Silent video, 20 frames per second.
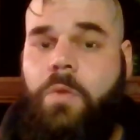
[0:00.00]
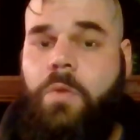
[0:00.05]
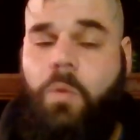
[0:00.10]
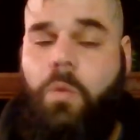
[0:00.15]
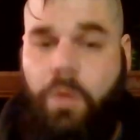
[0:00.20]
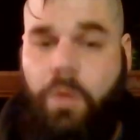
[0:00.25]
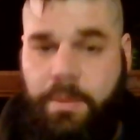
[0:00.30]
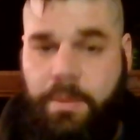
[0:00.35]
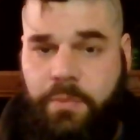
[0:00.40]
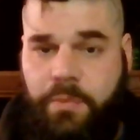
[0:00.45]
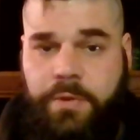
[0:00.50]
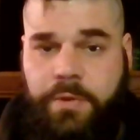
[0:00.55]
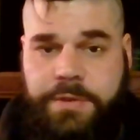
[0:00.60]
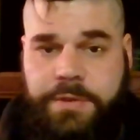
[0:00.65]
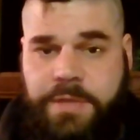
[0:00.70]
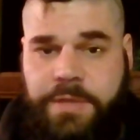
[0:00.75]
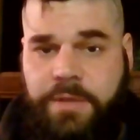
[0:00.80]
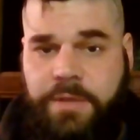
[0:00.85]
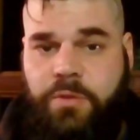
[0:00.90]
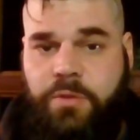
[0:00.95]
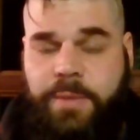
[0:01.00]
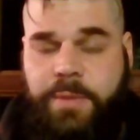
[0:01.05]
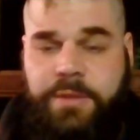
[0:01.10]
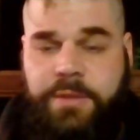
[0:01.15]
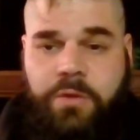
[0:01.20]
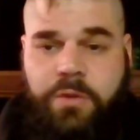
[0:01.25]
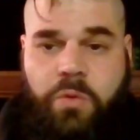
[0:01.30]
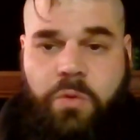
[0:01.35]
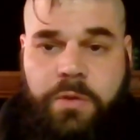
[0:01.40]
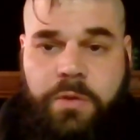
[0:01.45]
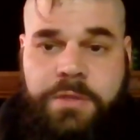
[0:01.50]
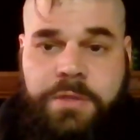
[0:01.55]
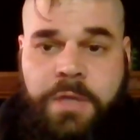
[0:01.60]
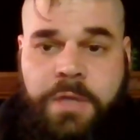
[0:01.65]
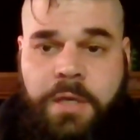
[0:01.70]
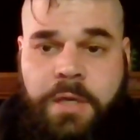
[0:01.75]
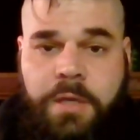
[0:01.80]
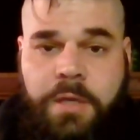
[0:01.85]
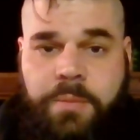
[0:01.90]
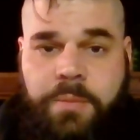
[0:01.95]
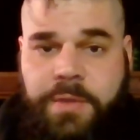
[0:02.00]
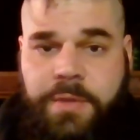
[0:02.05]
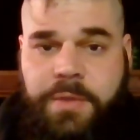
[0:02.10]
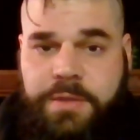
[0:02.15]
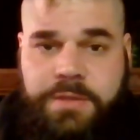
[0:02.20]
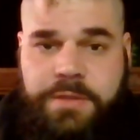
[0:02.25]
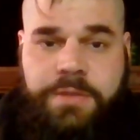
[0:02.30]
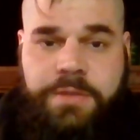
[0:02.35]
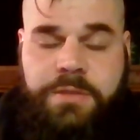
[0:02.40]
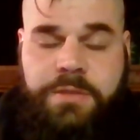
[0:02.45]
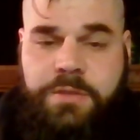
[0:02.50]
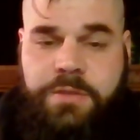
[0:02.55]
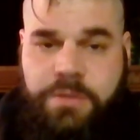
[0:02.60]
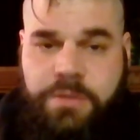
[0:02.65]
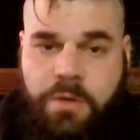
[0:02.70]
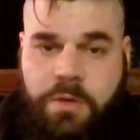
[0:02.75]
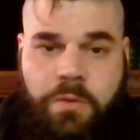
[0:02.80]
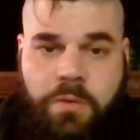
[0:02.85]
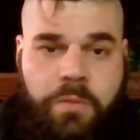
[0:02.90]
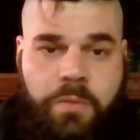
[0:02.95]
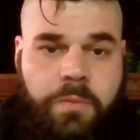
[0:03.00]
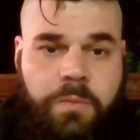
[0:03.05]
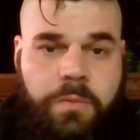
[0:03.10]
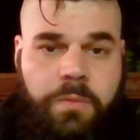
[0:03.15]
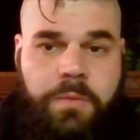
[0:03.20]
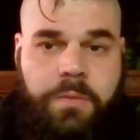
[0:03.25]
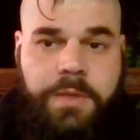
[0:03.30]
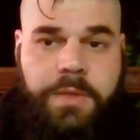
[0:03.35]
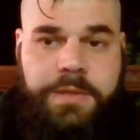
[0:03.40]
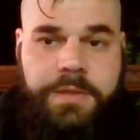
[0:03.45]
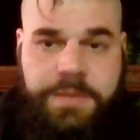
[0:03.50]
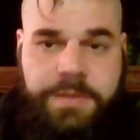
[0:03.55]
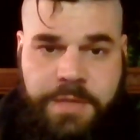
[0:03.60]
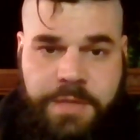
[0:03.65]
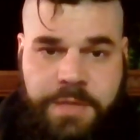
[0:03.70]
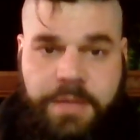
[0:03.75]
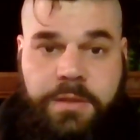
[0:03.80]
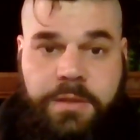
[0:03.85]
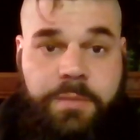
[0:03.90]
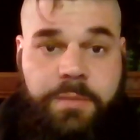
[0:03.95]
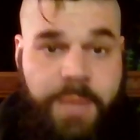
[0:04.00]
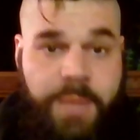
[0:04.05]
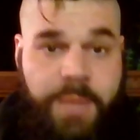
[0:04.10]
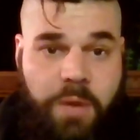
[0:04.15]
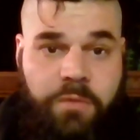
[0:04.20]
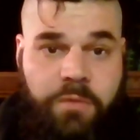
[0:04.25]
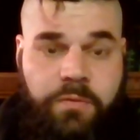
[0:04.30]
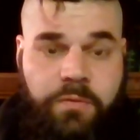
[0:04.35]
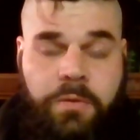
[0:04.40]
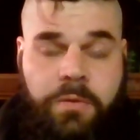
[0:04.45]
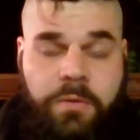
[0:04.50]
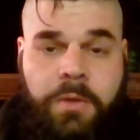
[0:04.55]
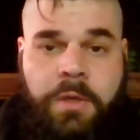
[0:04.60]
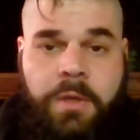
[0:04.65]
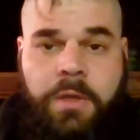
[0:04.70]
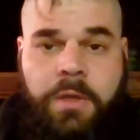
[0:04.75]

what I'm going to tell you about the course because it's so insanely powerful.